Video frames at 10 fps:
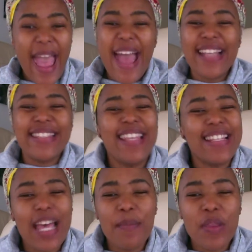It's that
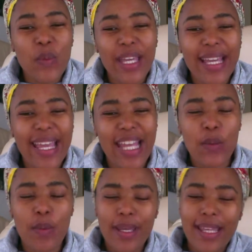time of the week again
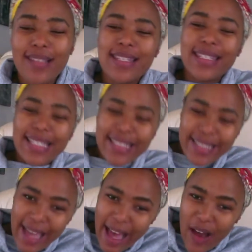where we get to sit
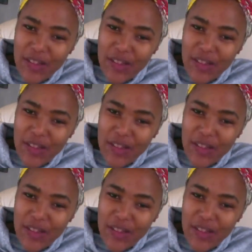down,